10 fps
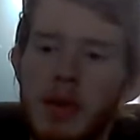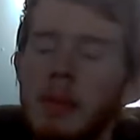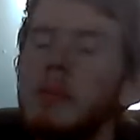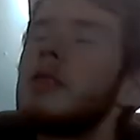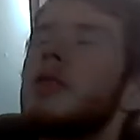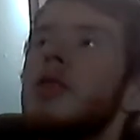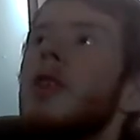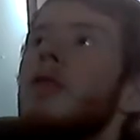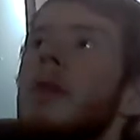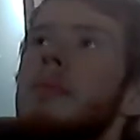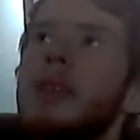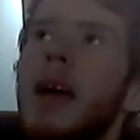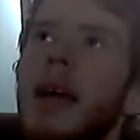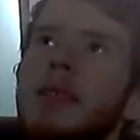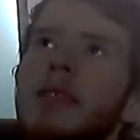I mean, sure,
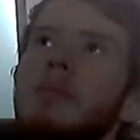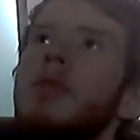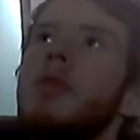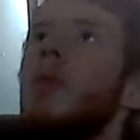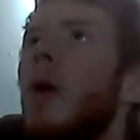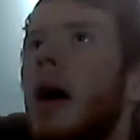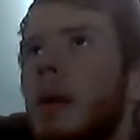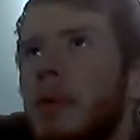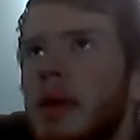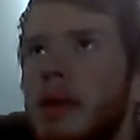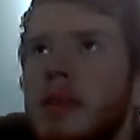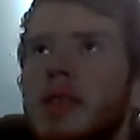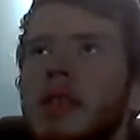Riptide had some new weapons,